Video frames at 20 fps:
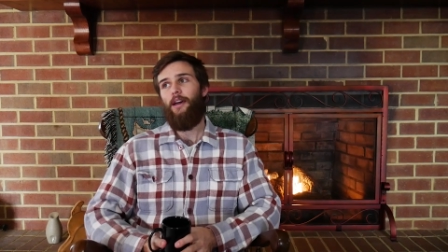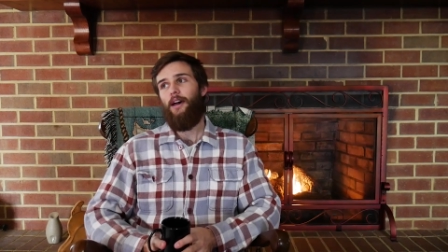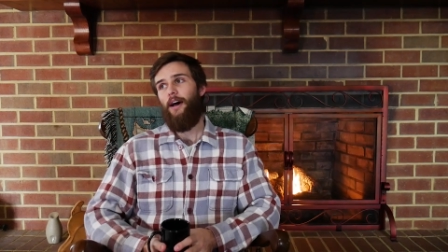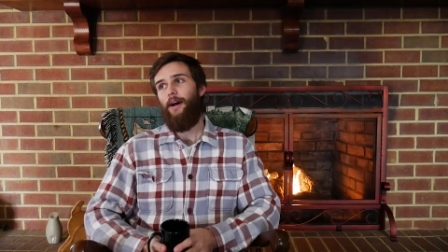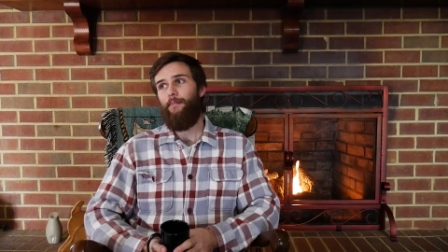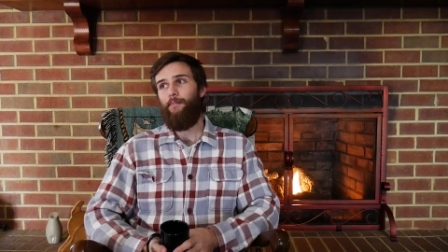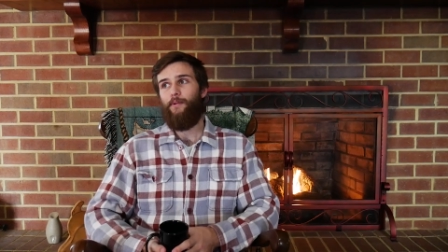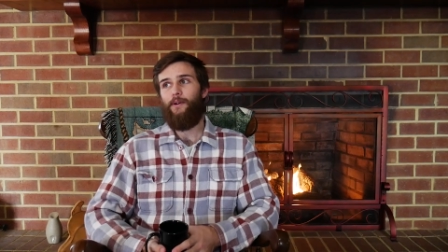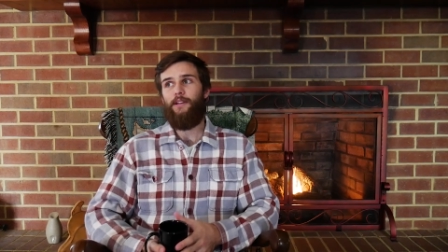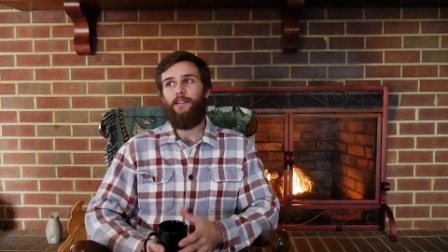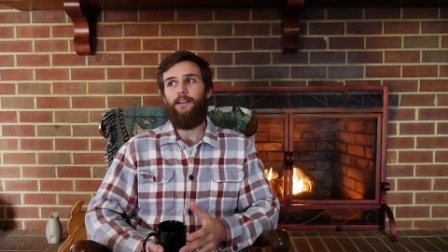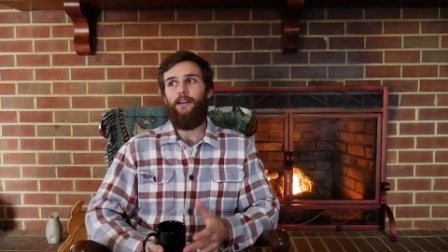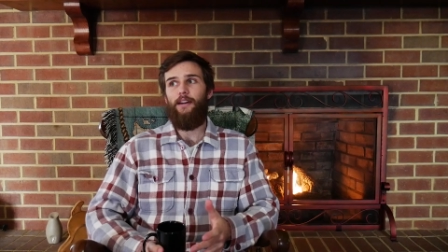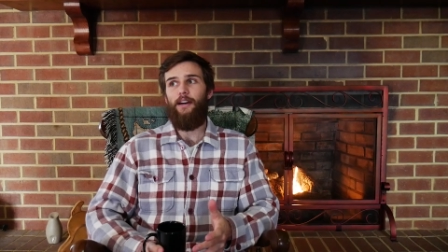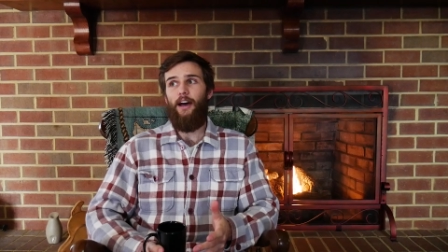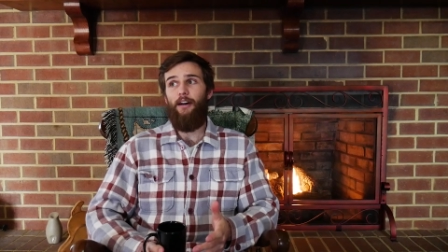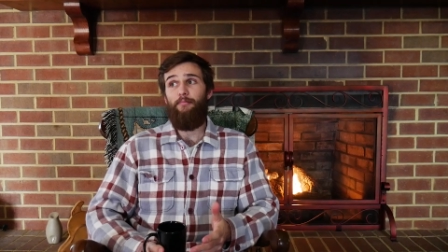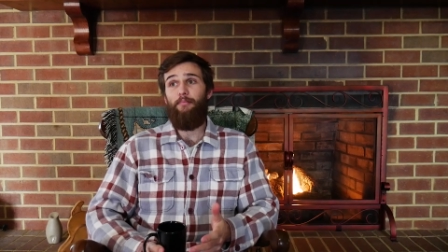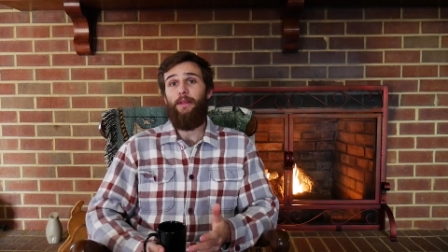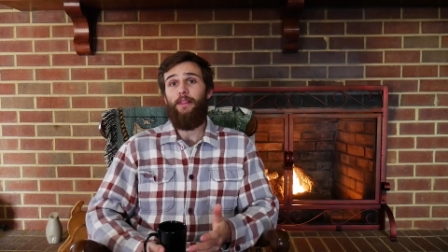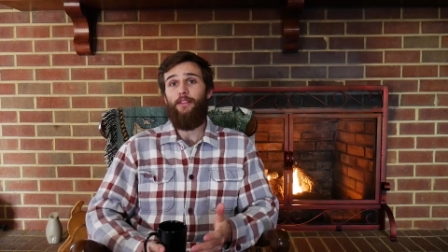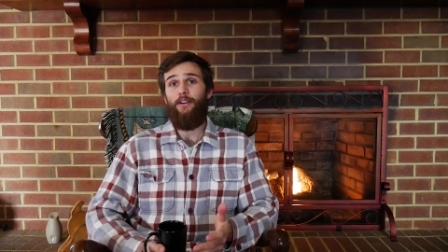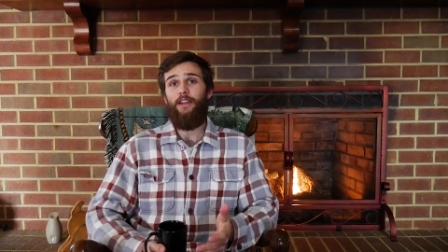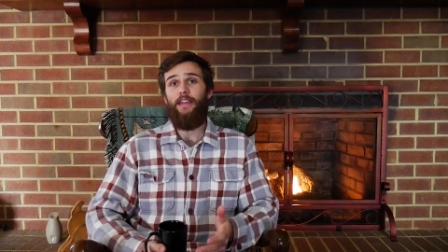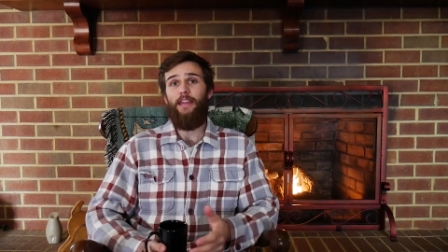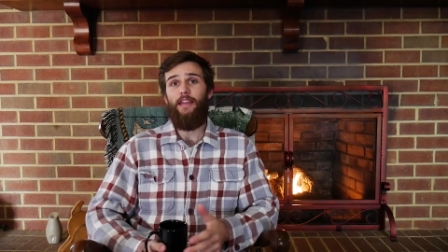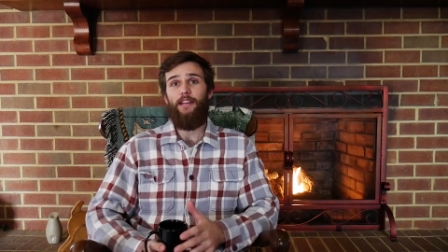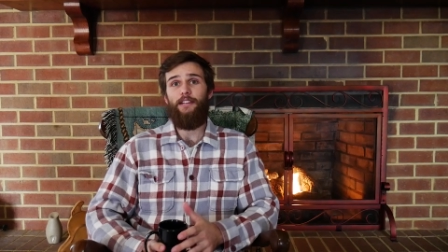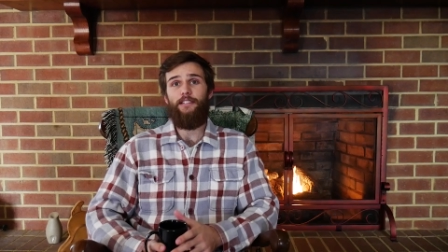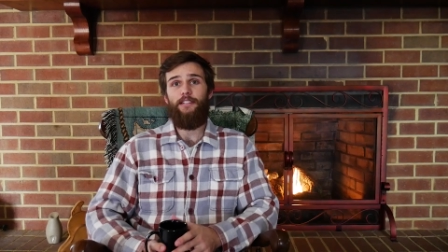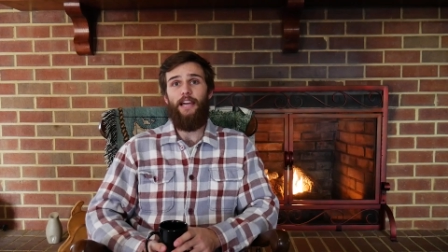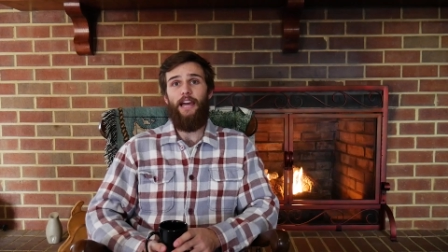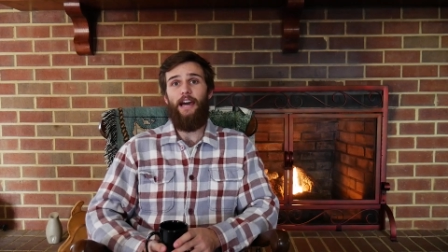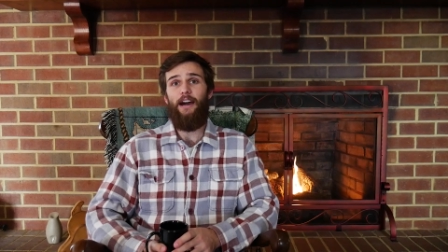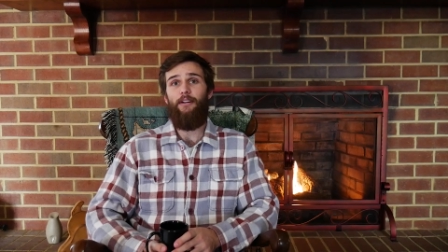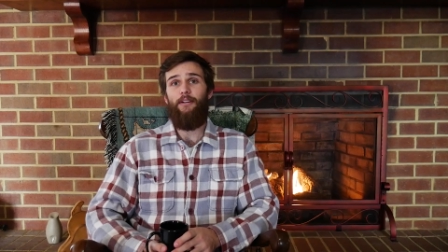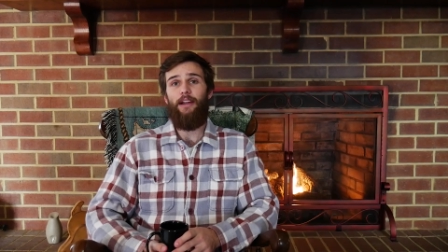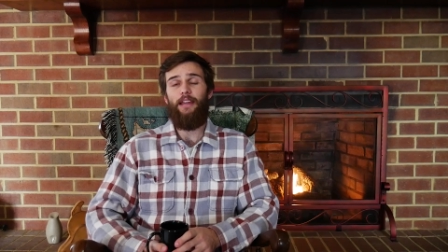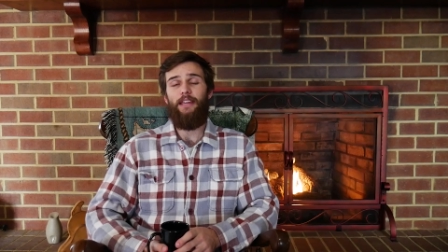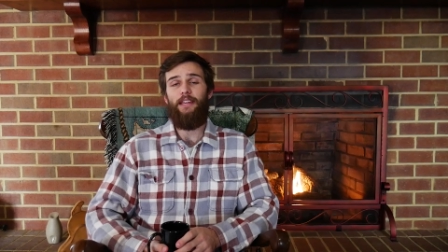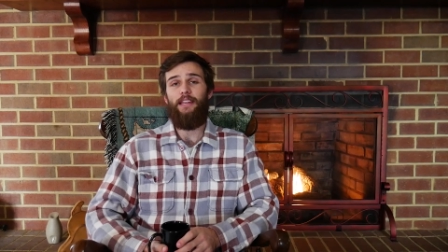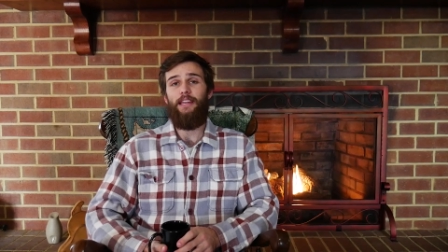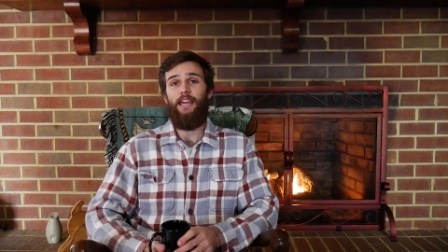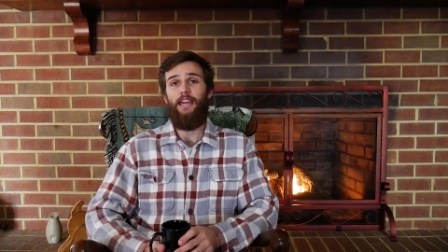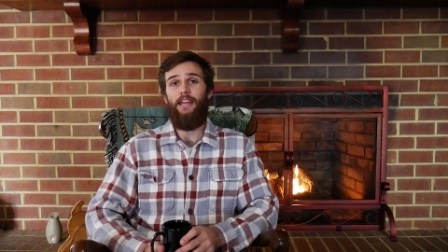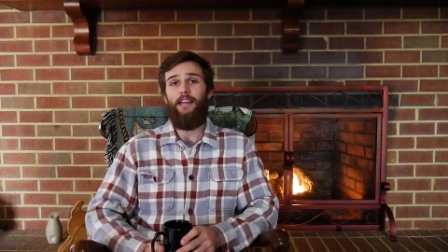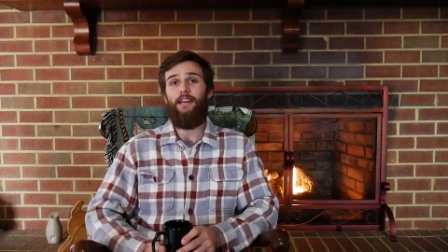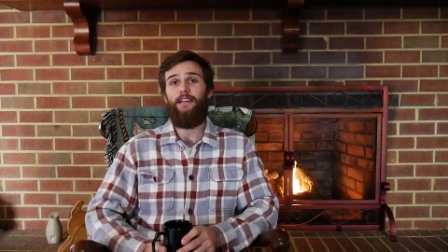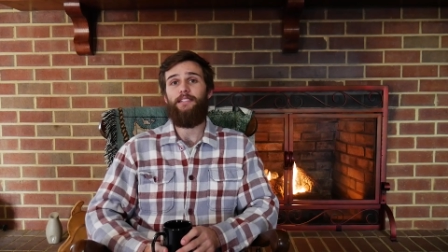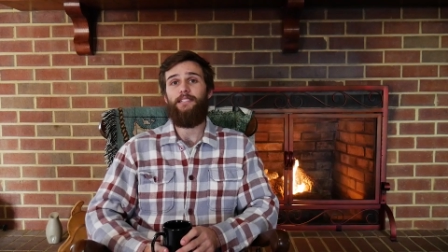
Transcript: I'm gonna. I've been looking into how I can get